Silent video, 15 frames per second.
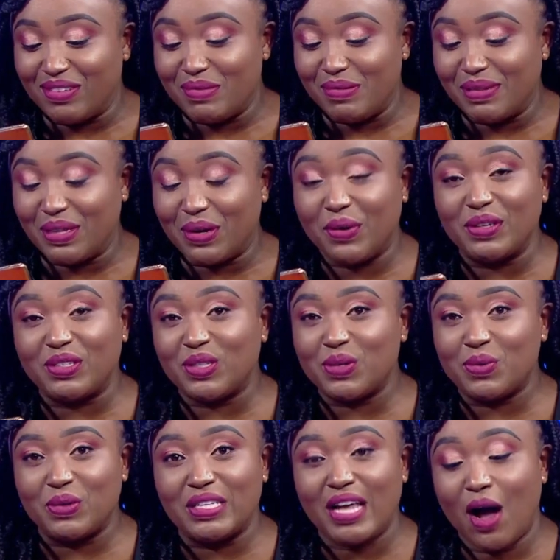Remember, the
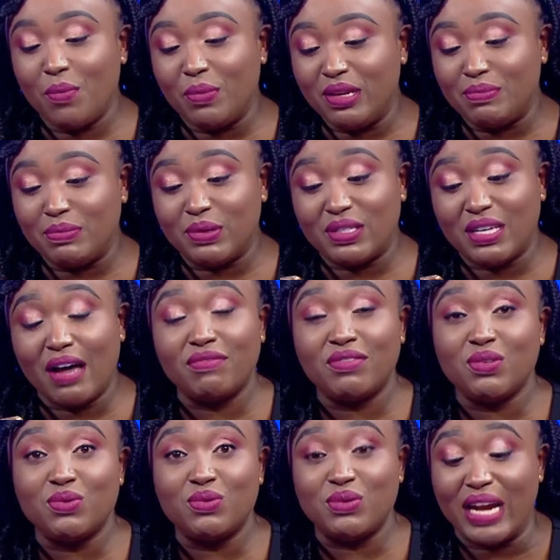question was, how many books have
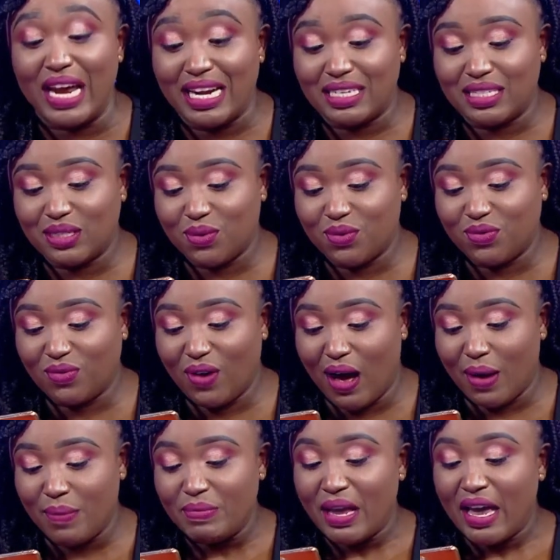you read so
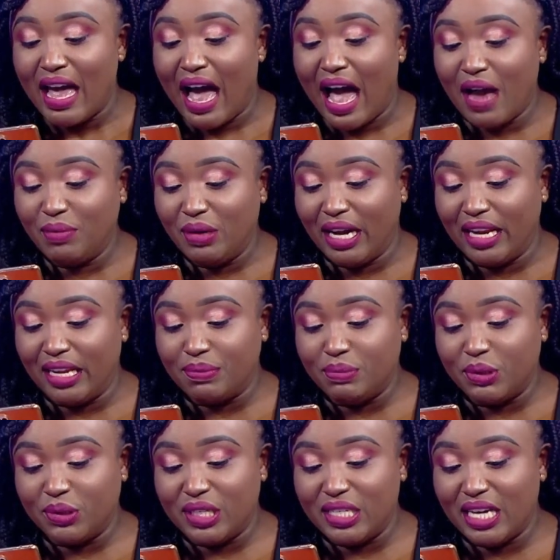far? Hi, Mwikali and
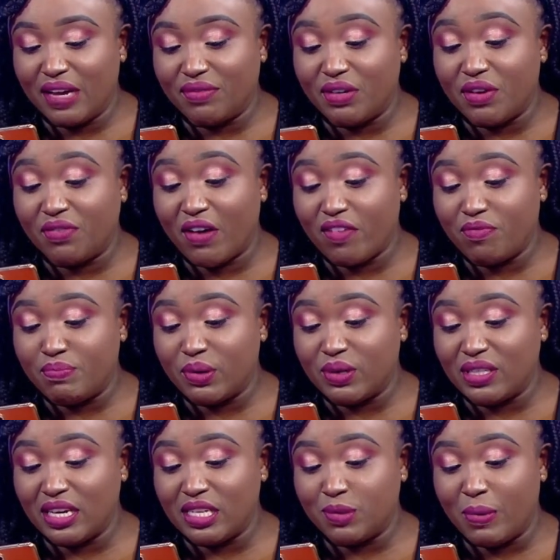Purity. I've read 5 books.
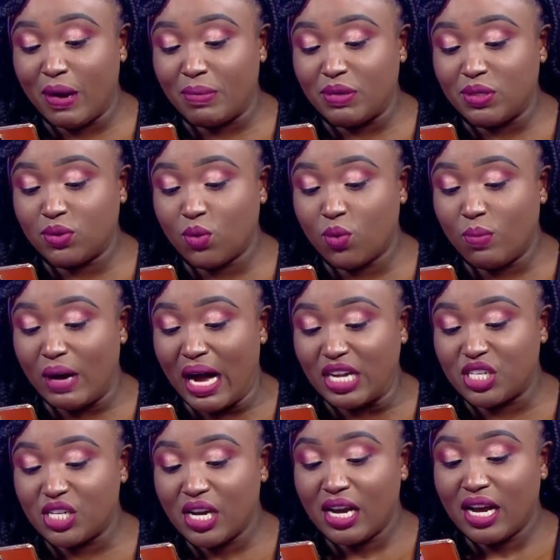They inspire me so
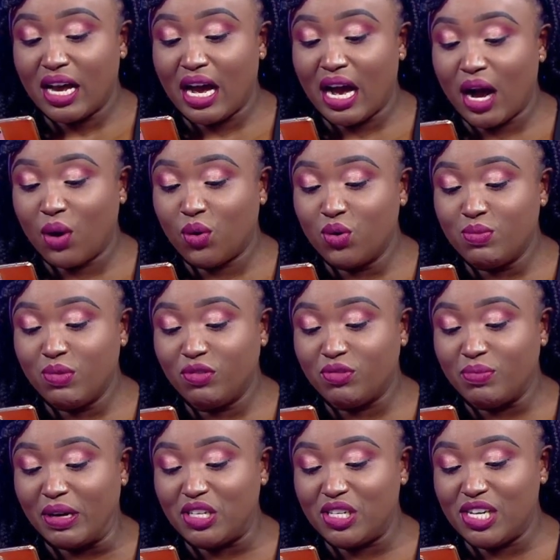much. Who Moved
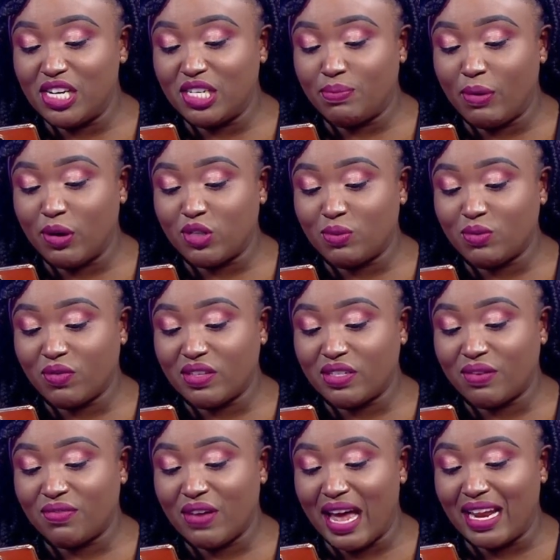My Cheese? Blossoms of the
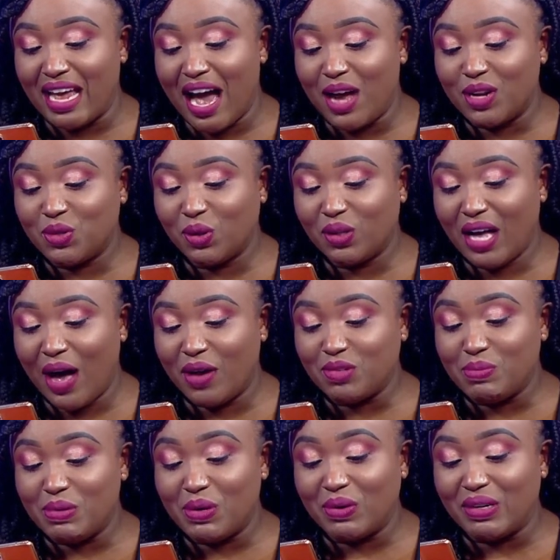Savannah. A Dollhouse.
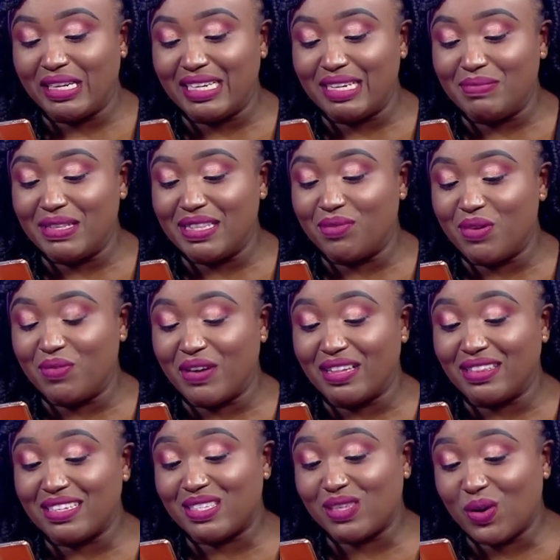Beyond Limit. The River
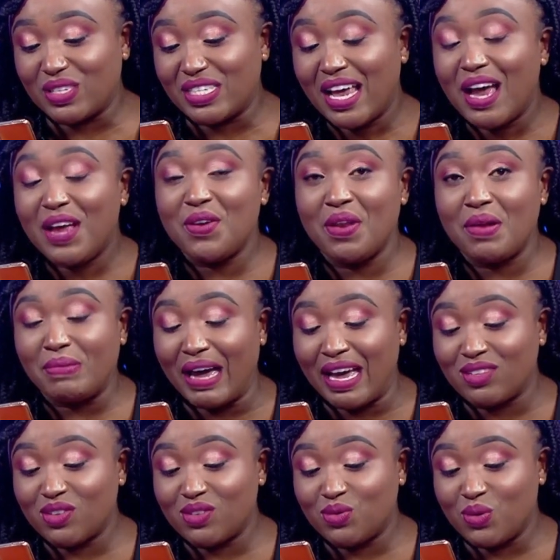and the Sauce. Your number
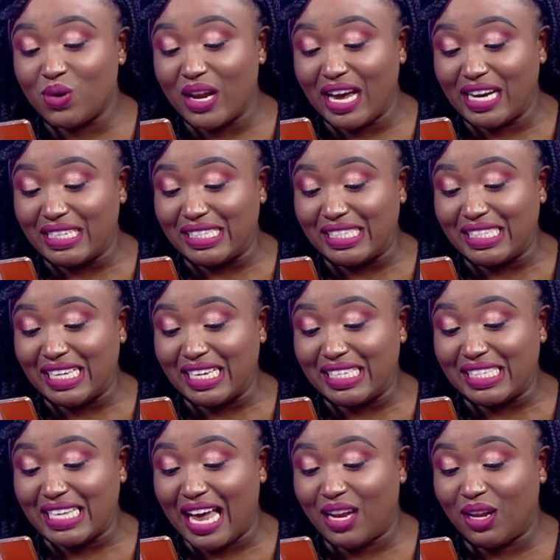ends at
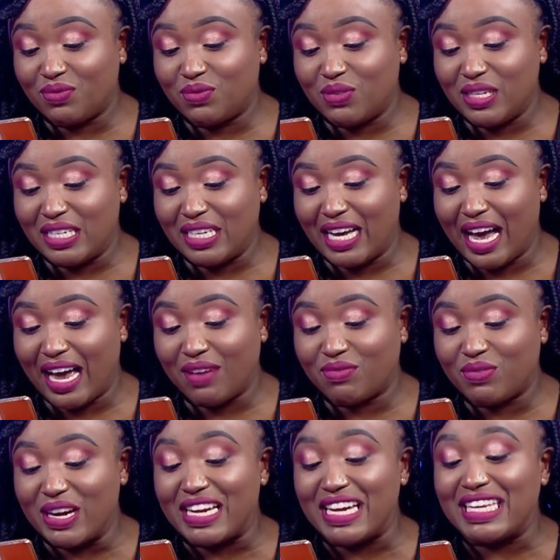096. I love reading. I have
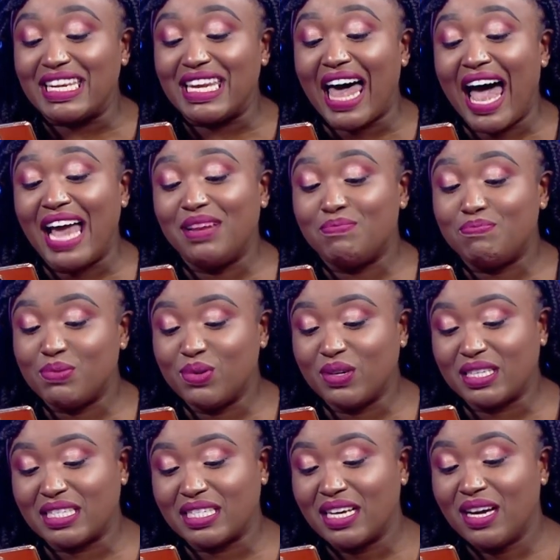read 9
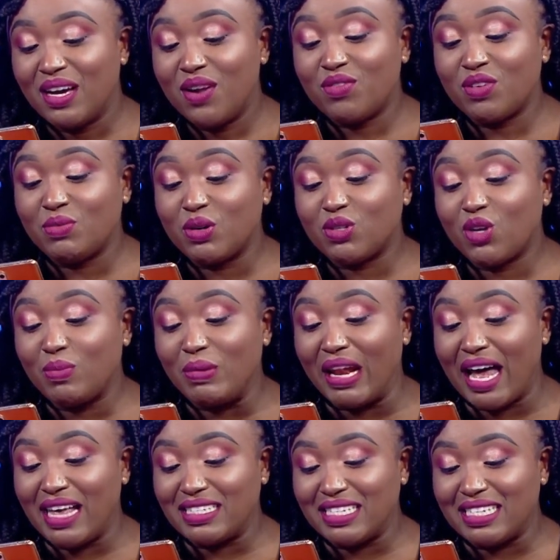books from October
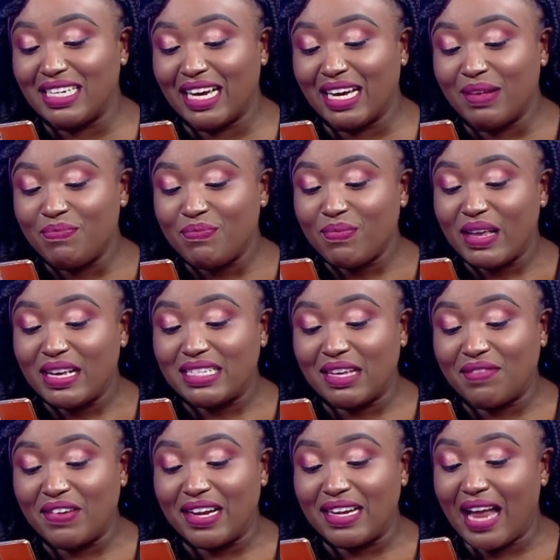last year.
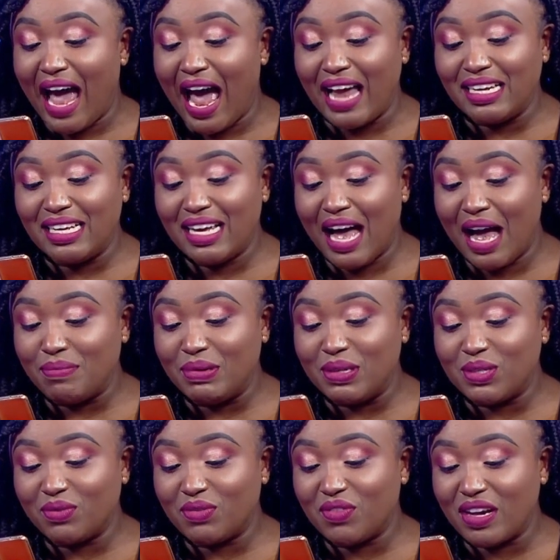7 Highly
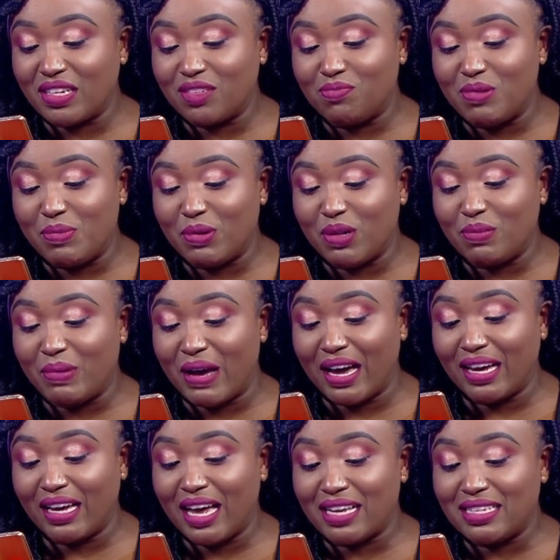Habits of Effective People
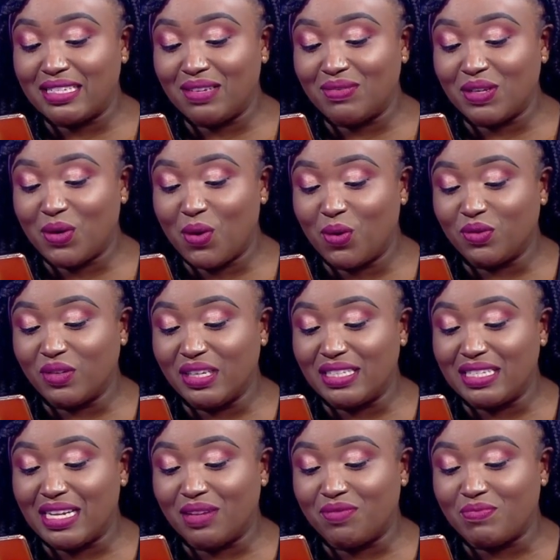by Stephen Covey.
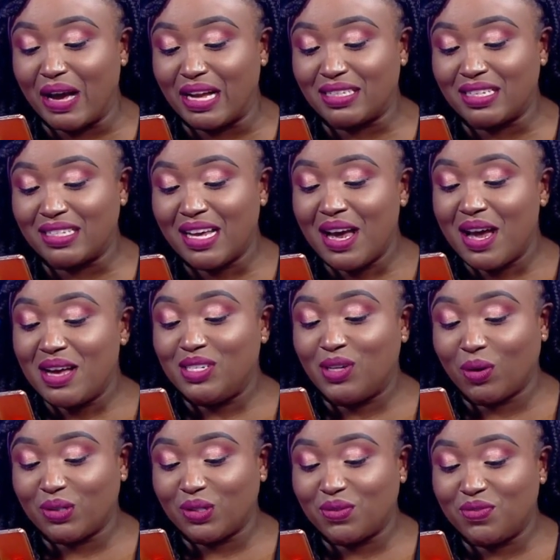Stealth Matters.
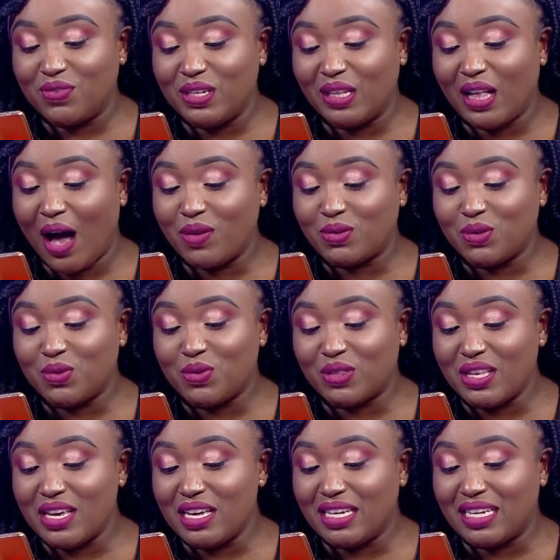Dr. Phil. How to
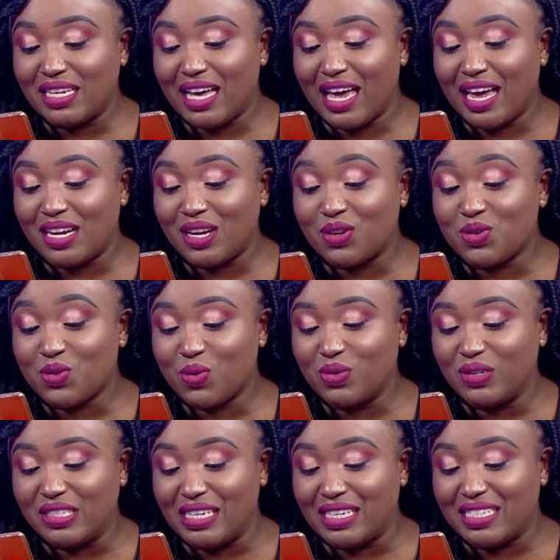Think and Grow
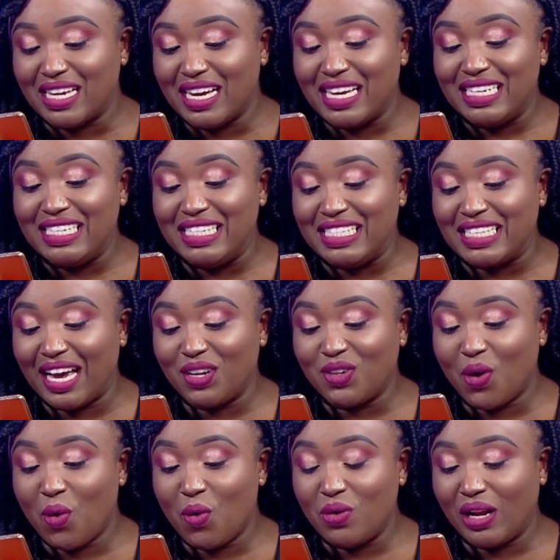Rich. Design
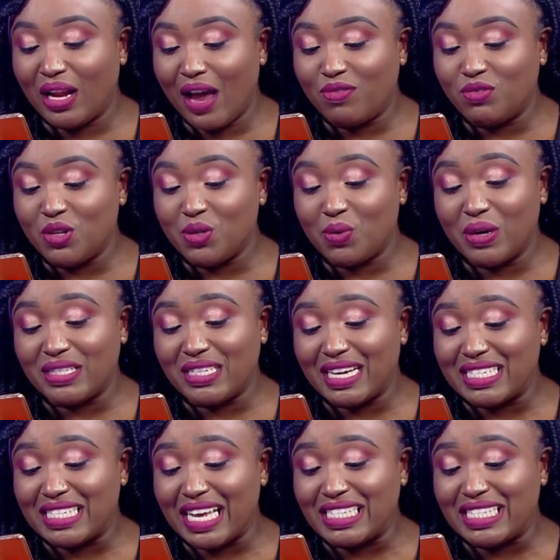Your Own Life, 21
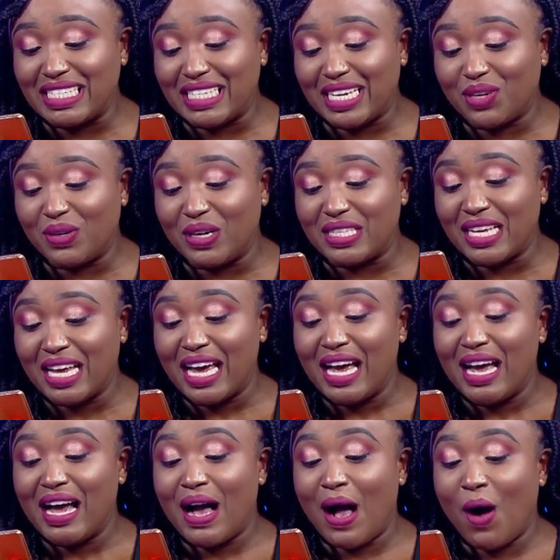Success Secrets
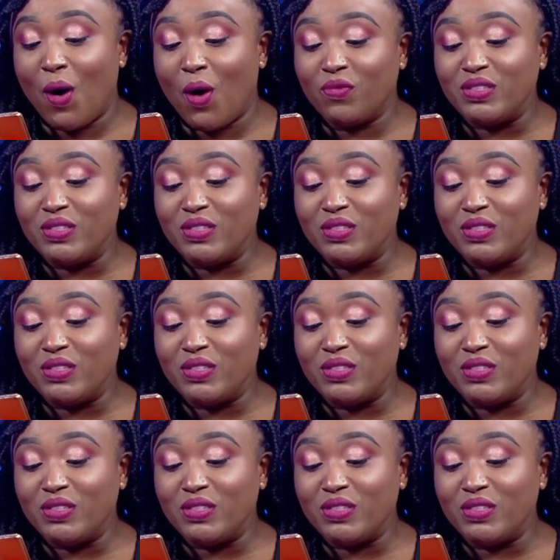of